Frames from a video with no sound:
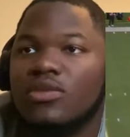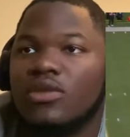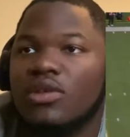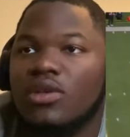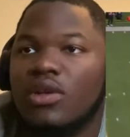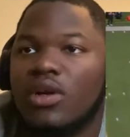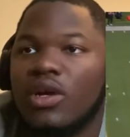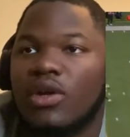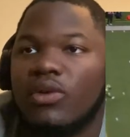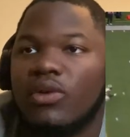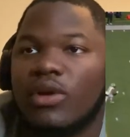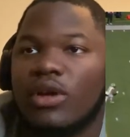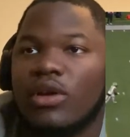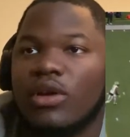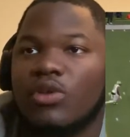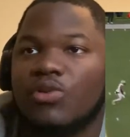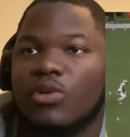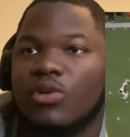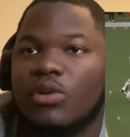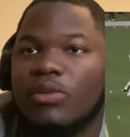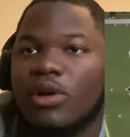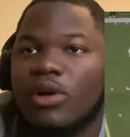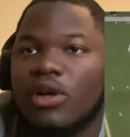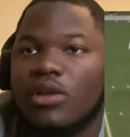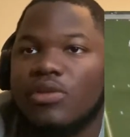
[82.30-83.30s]
All right, Rams with
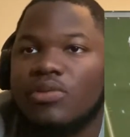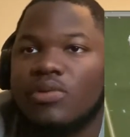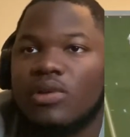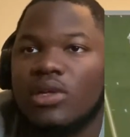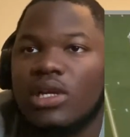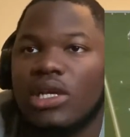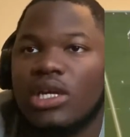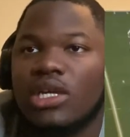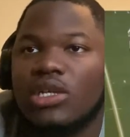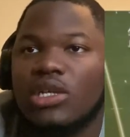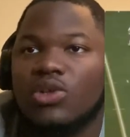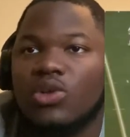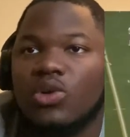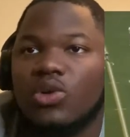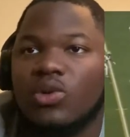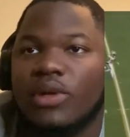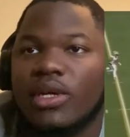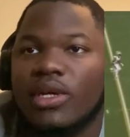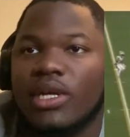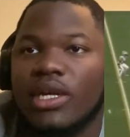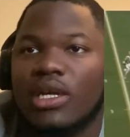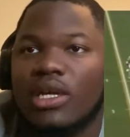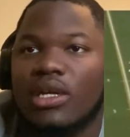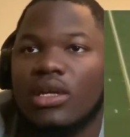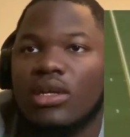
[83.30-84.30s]
the ball. That's what they can do
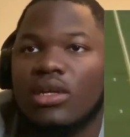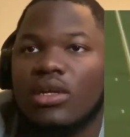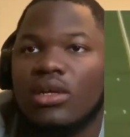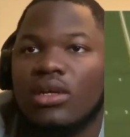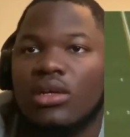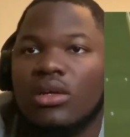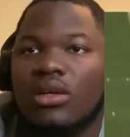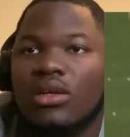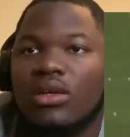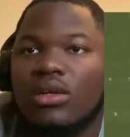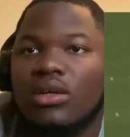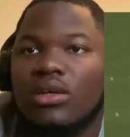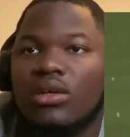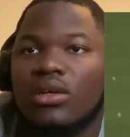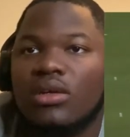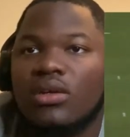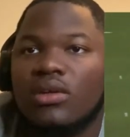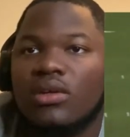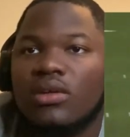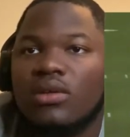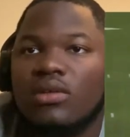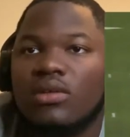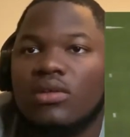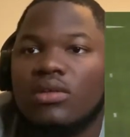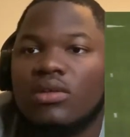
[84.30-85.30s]
with it.
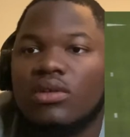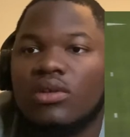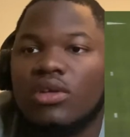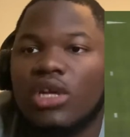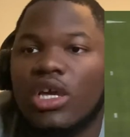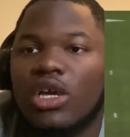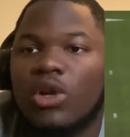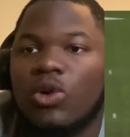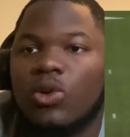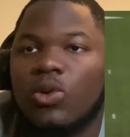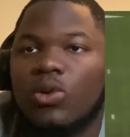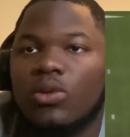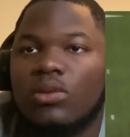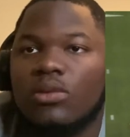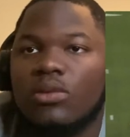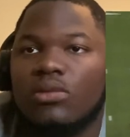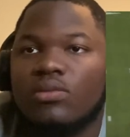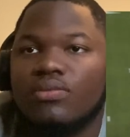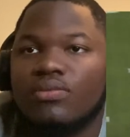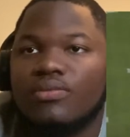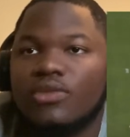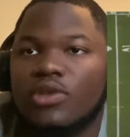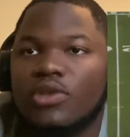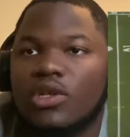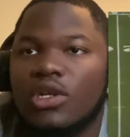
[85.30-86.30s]
Okay.
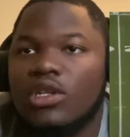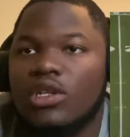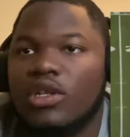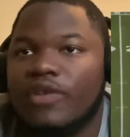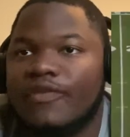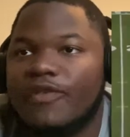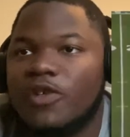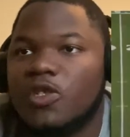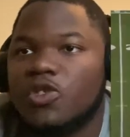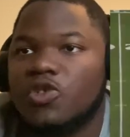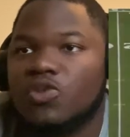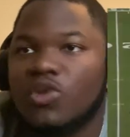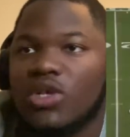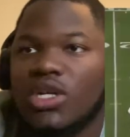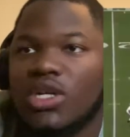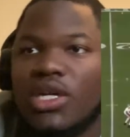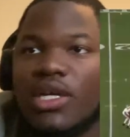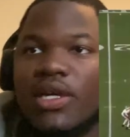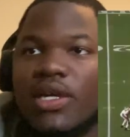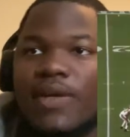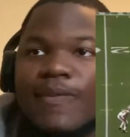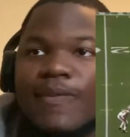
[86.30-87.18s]
Good little first run.